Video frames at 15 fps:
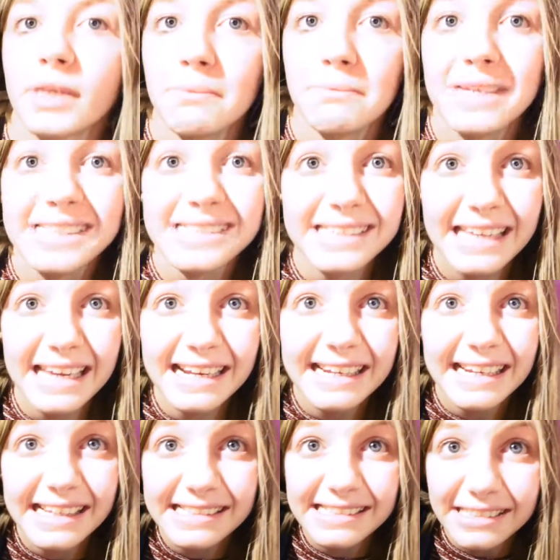My skin
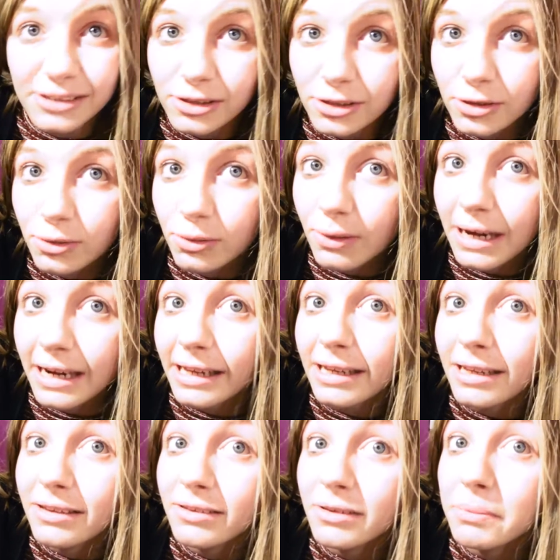isn't
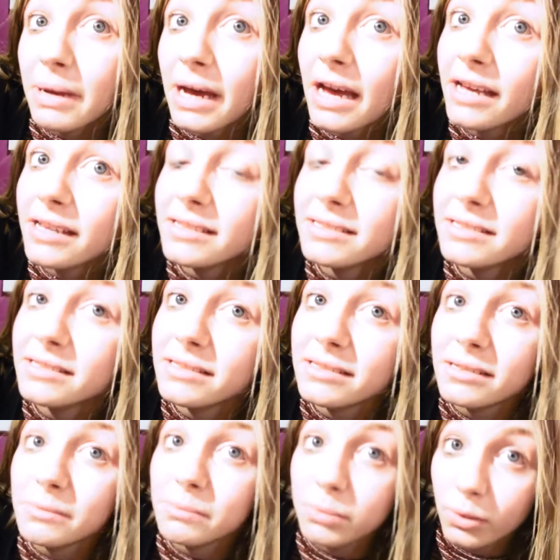quite the best,
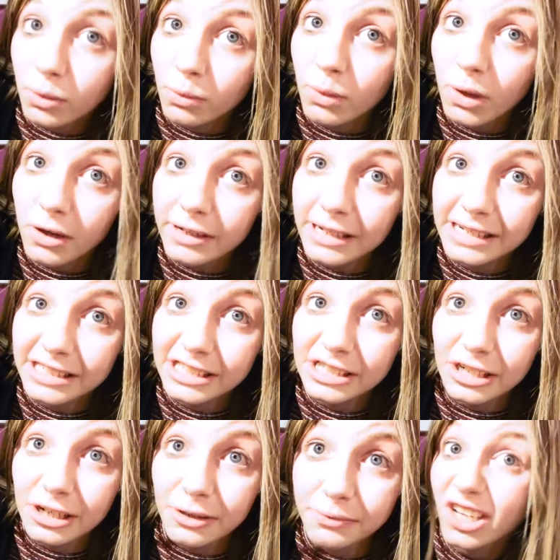but what can you
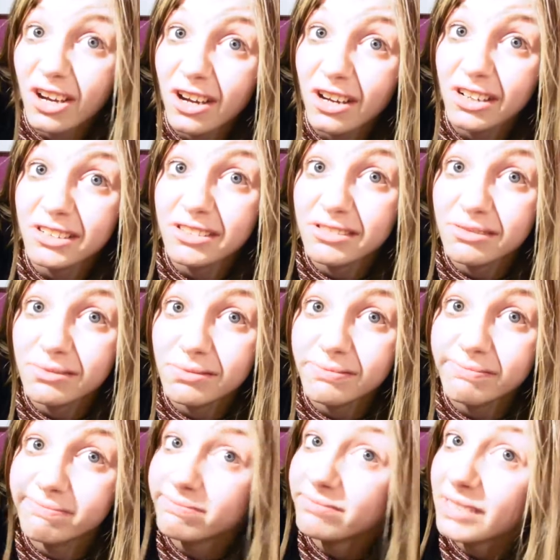do? You can't,
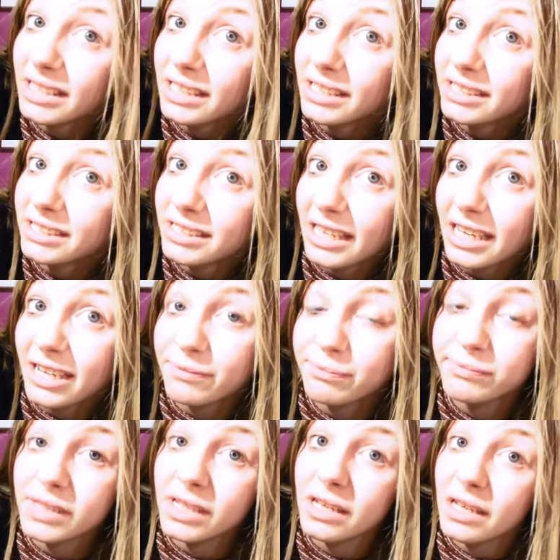like, yeah,
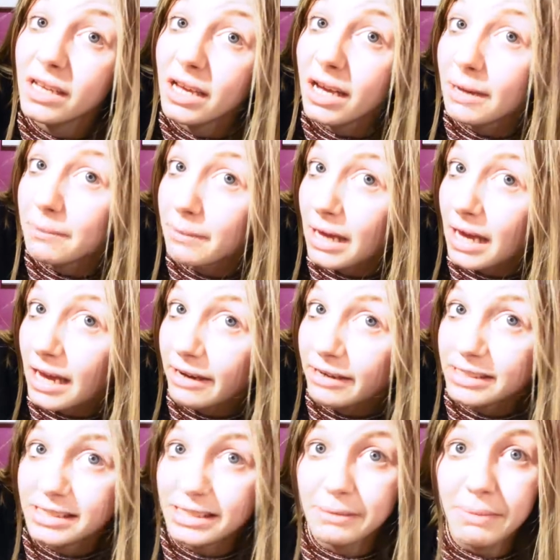and my hair
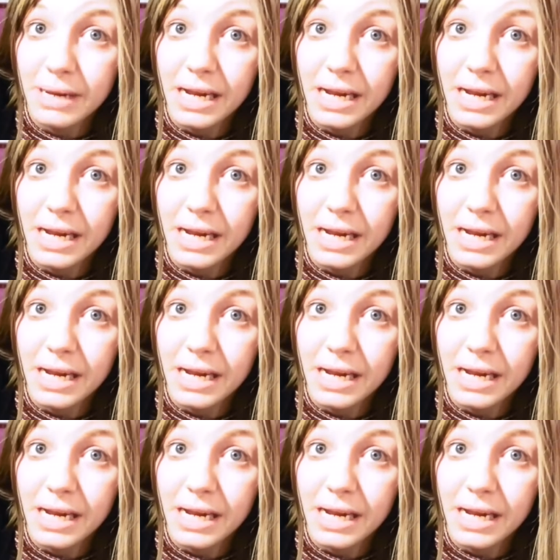isn't the